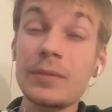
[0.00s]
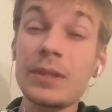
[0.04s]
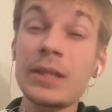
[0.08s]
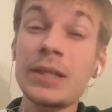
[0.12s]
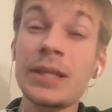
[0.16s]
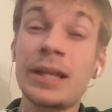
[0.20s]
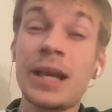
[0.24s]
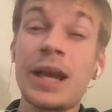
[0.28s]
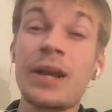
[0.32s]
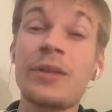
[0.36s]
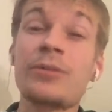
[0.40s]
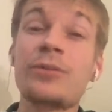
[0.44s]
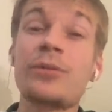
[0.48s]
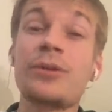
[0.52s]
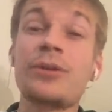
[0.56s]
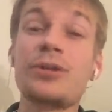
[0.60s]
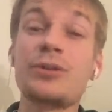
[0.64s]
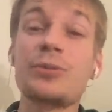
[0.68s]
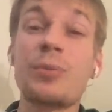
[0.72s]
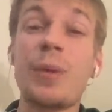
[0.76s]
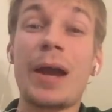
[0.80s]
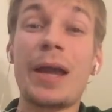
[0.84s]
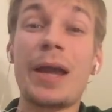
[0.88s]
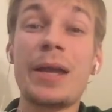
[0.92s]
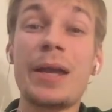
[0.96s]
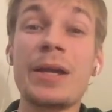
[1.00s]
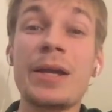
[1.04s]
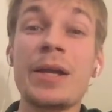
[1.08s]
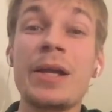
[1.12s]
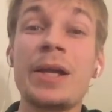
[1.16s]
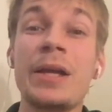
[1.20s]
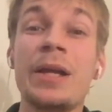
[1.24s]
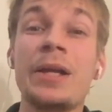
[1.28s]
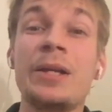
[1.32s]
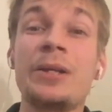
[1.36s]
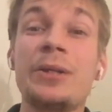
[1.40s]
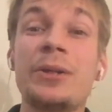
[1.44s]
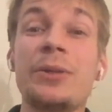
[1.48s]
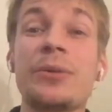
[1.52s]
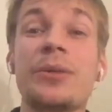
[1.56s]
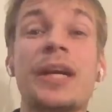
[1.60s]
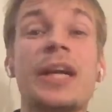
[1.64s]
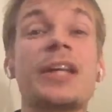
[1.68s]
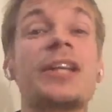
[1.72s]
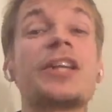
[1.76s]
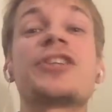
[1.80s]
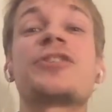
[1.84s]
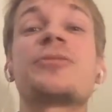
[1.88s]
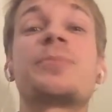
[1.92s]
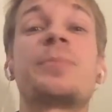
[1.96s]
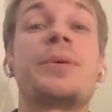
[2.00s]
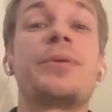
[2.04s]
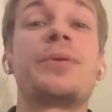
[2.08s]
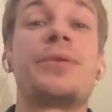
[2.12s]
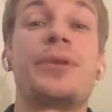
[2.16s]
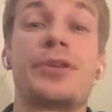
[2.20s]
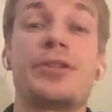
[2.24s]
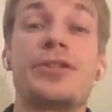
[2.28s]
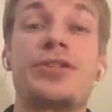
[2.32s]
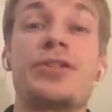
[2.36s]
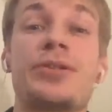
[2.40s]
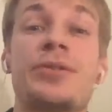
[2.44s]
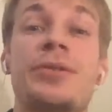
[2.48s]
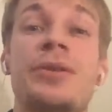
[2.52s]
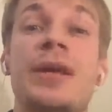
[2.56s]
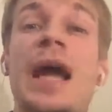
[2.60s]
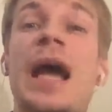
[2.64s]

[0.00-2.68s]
And this way, you'll get experience.